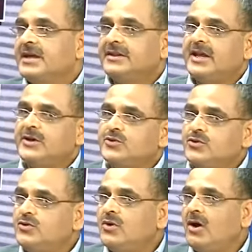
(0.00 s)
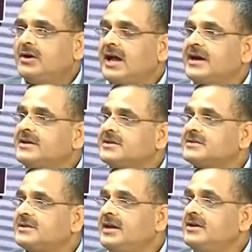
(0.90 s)
They do not
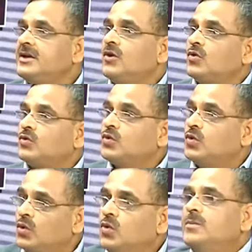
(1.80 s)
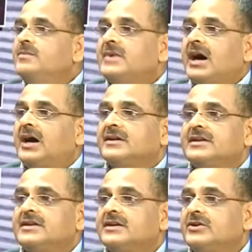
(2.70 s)
understand to whom are
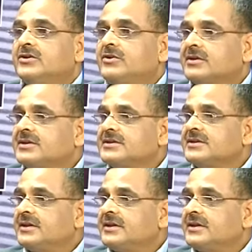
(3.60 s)
the daughters,